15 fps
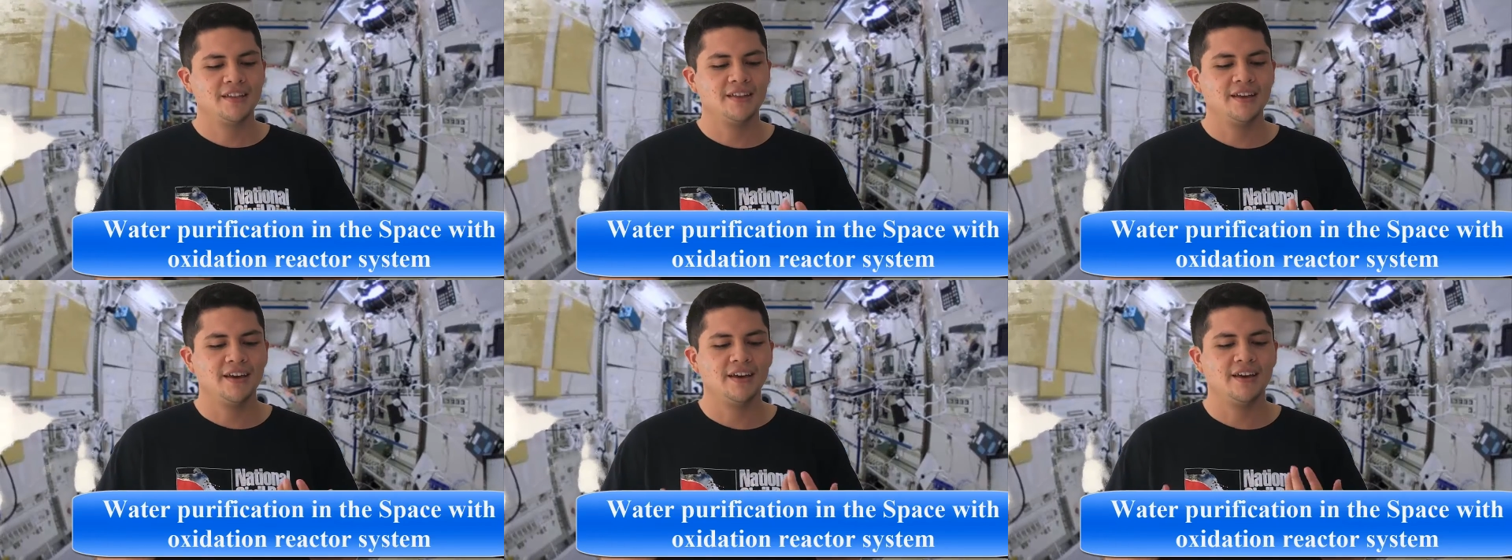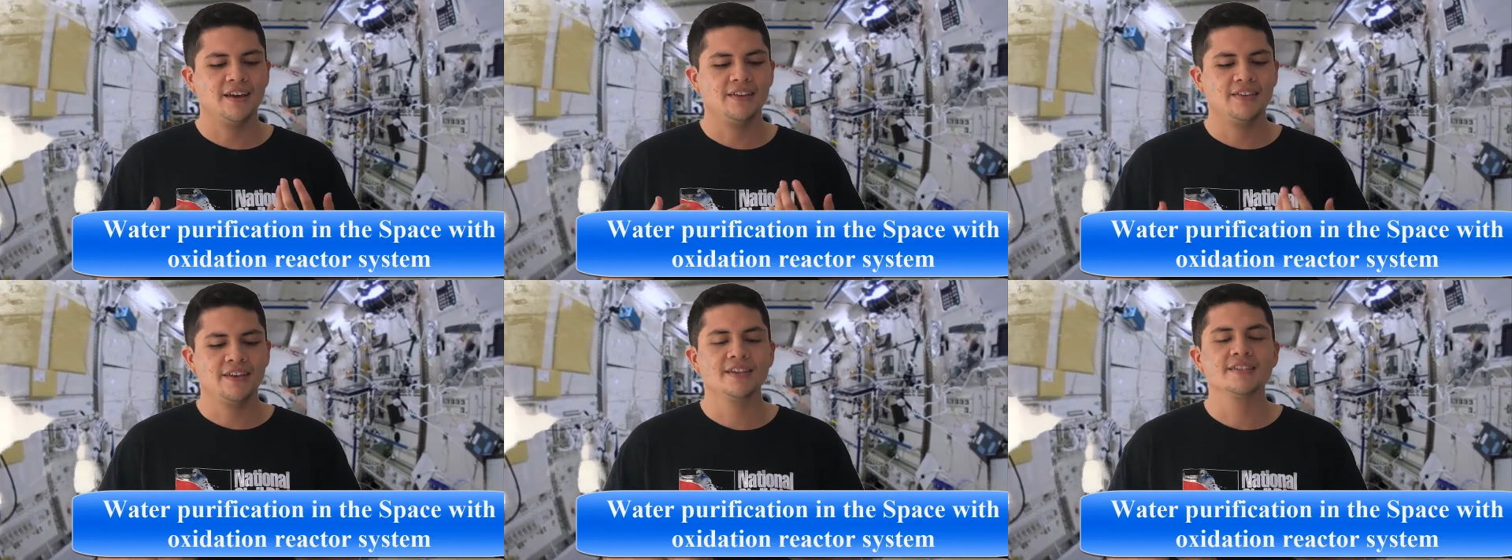the
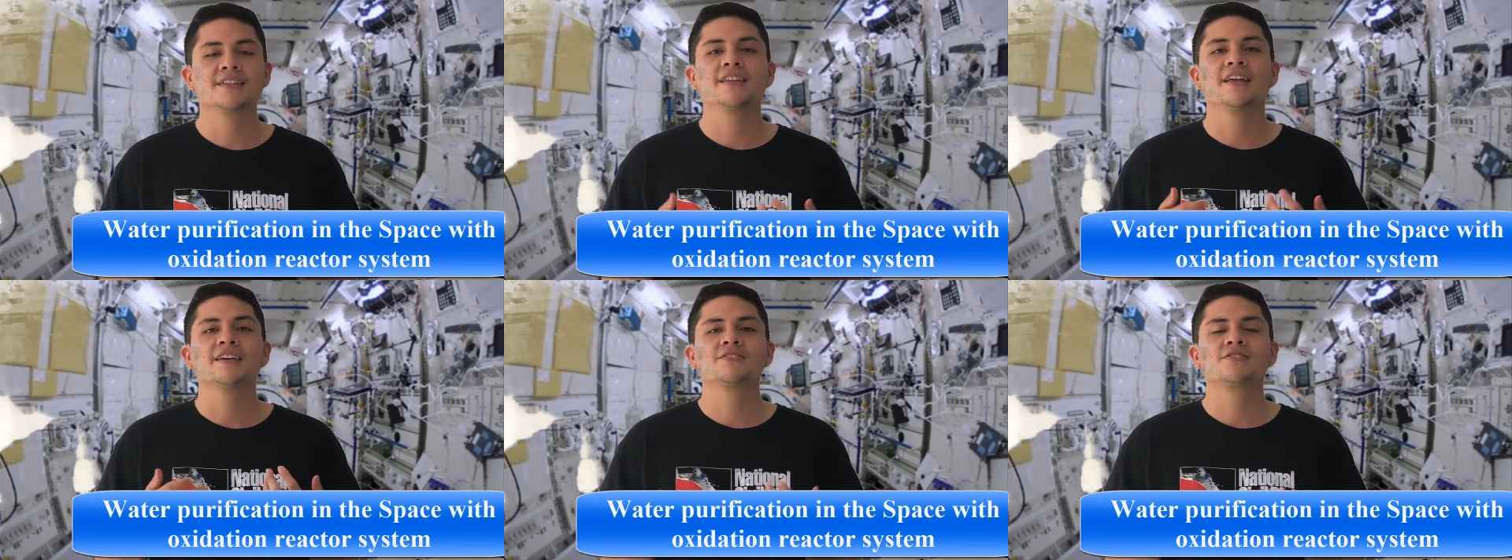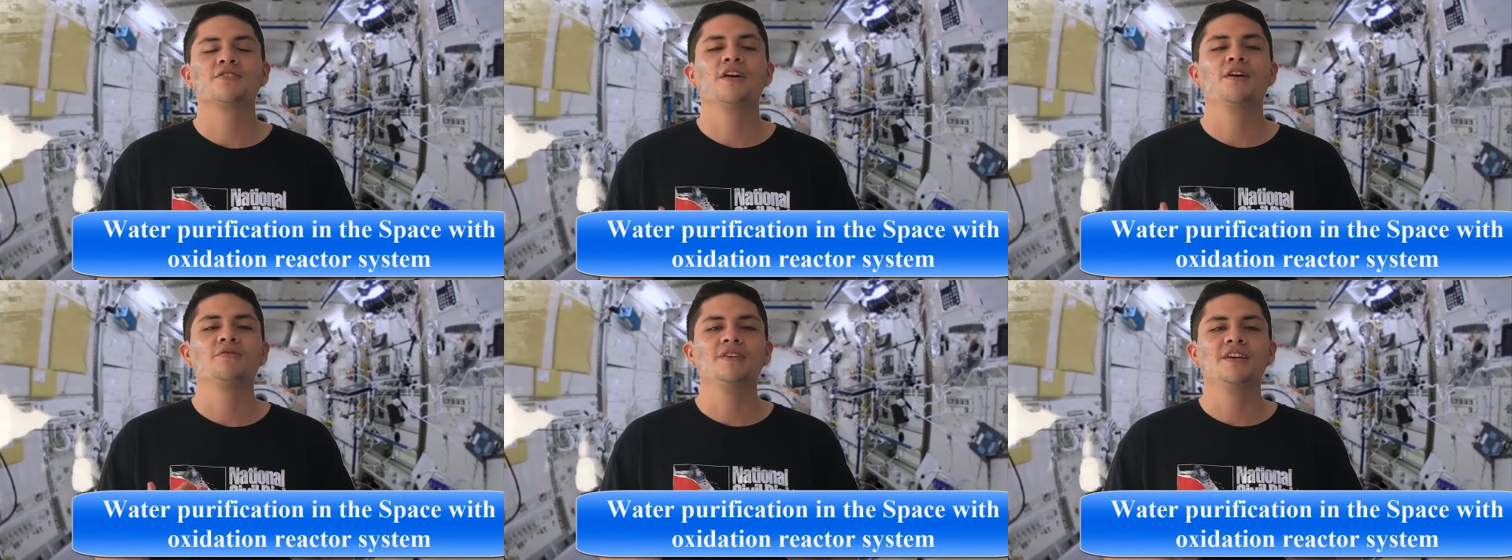things that
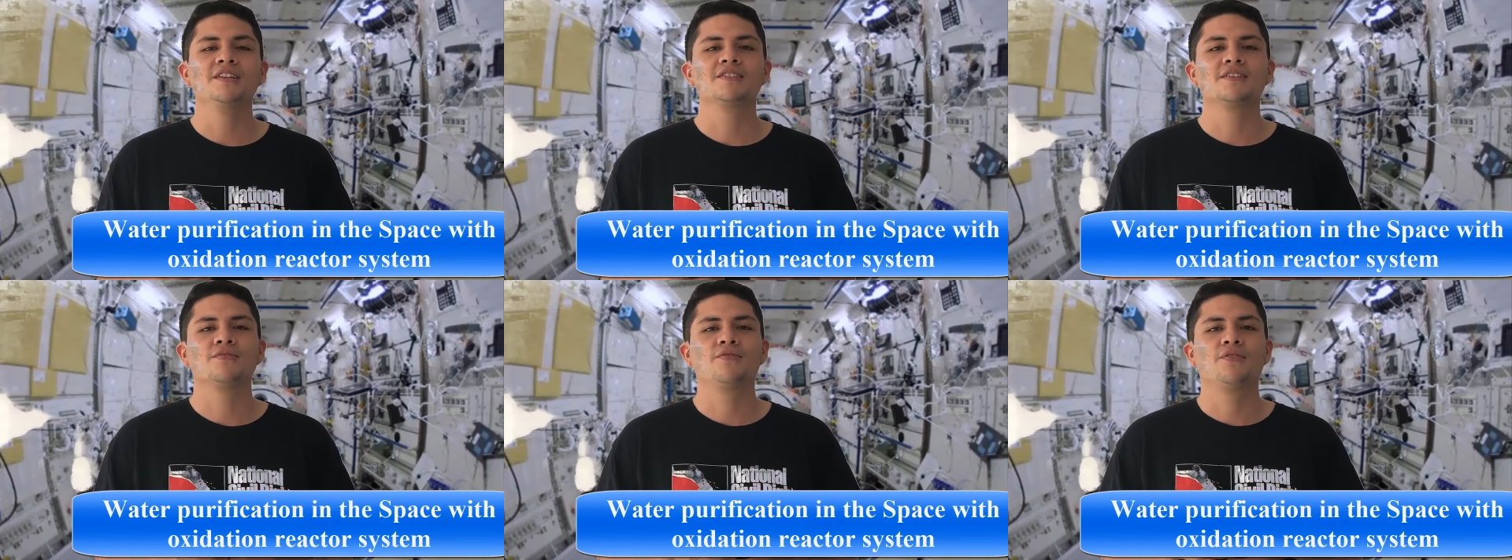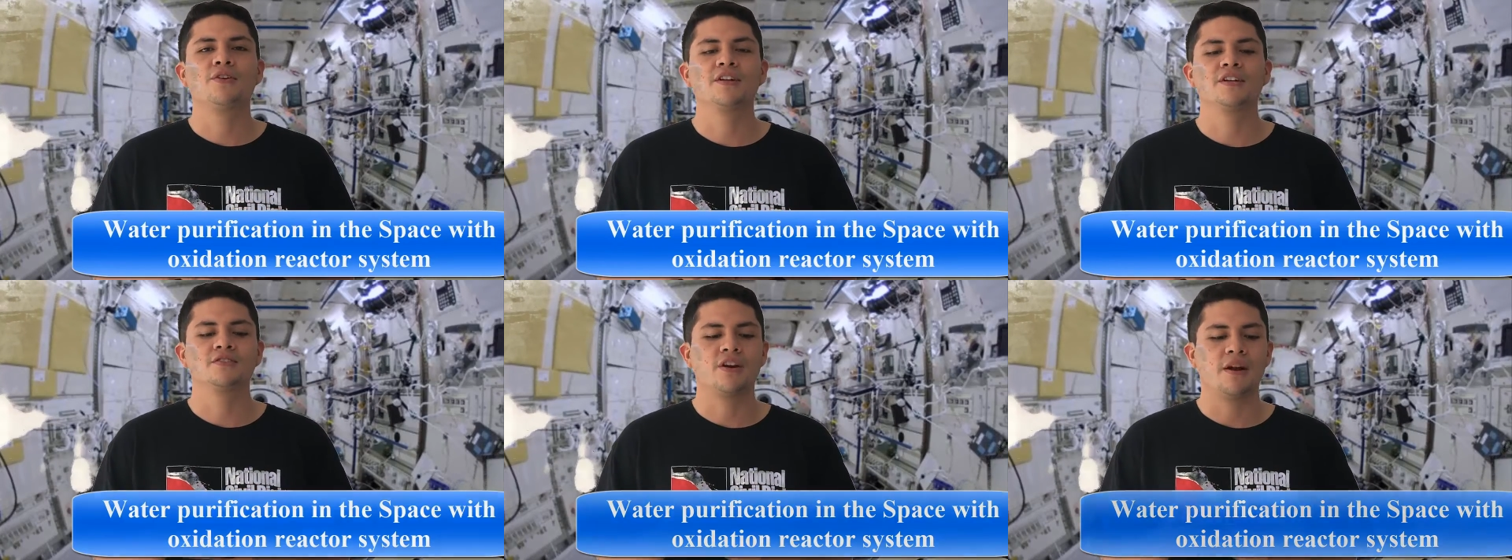astronaut needs
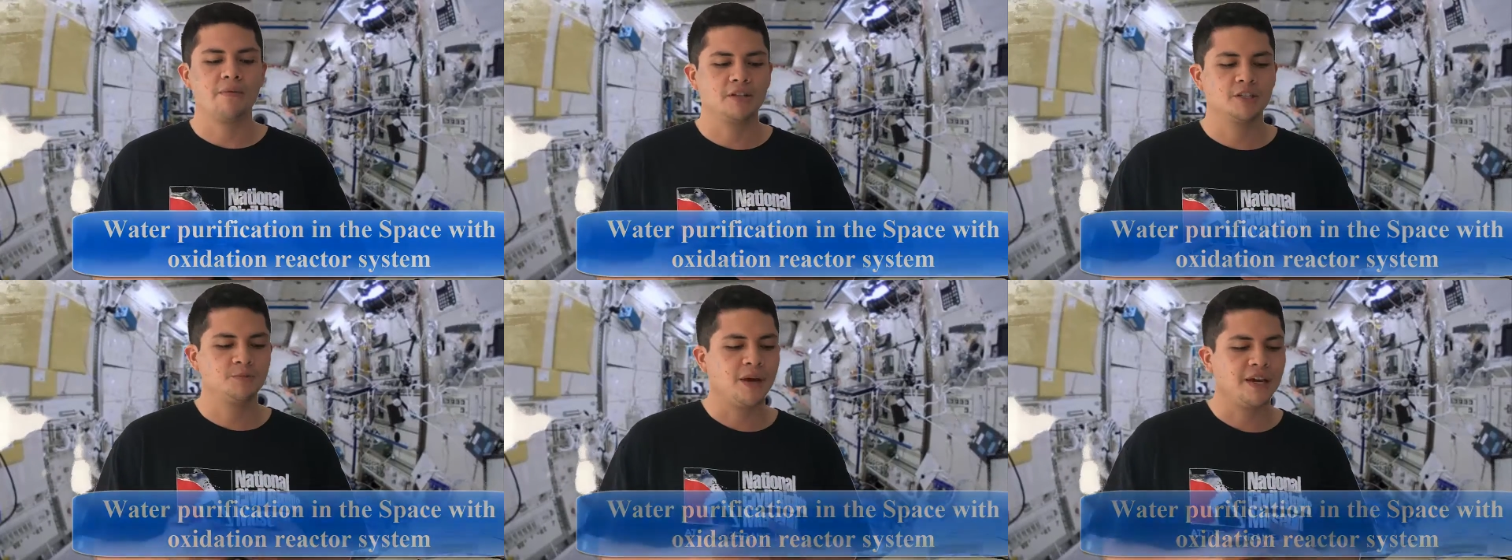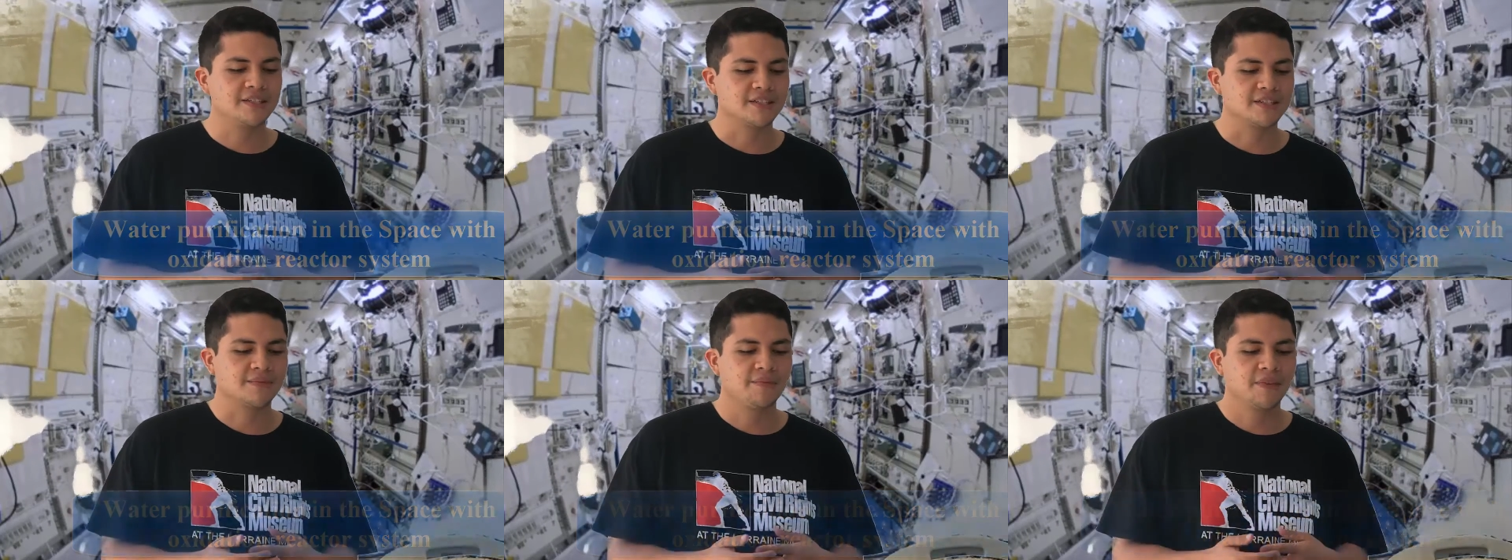for the travel
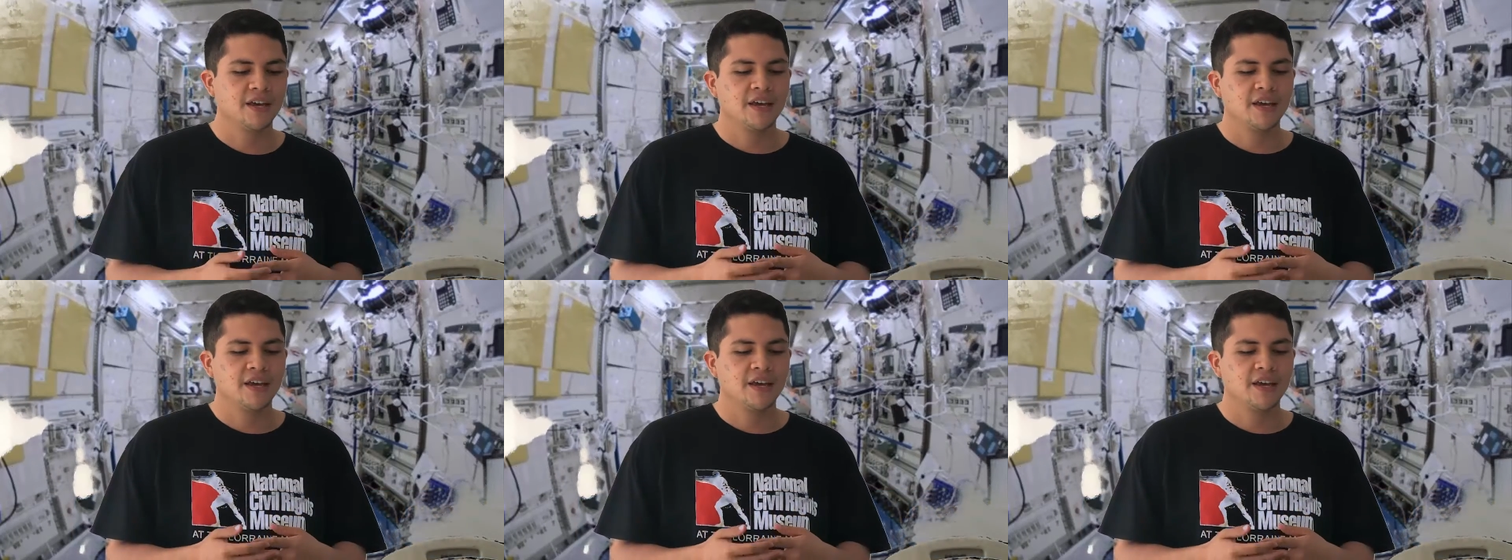spaces.